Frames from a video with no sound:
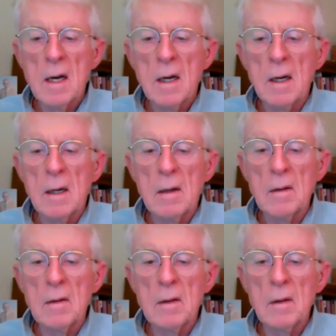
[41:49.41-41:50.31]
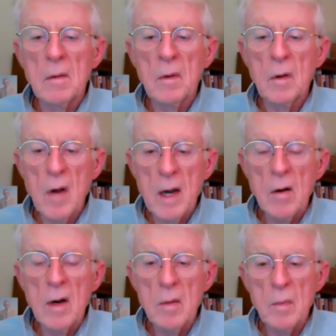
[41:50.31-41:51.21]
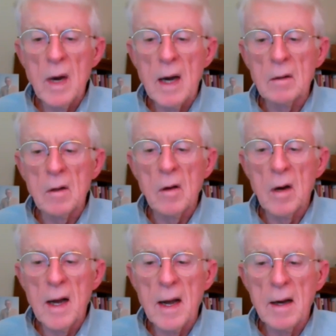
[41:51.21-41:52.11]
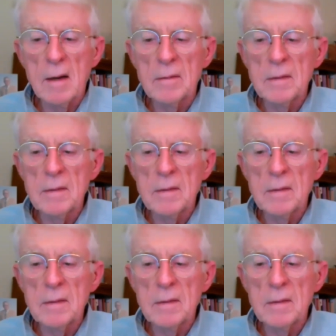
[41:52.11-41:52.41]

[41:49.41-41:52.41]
the greater impact they're going to have.